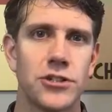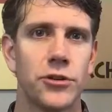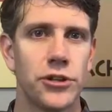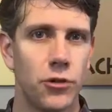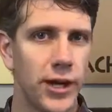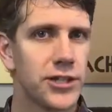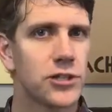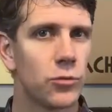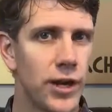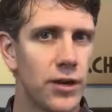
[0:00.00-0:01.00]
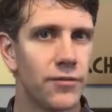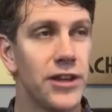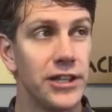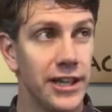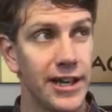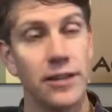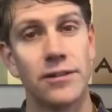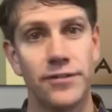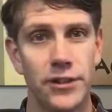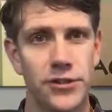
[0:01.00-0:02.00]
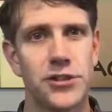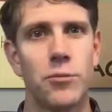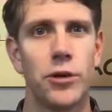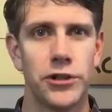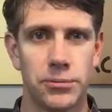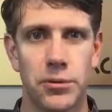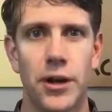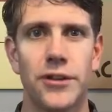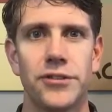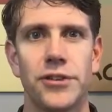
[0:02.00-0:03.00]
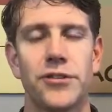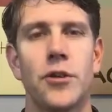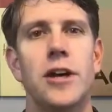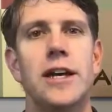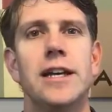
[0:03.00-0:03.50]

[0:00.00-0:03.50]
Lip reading: No, the directions went out fine. They got interfered somewhere in the process. So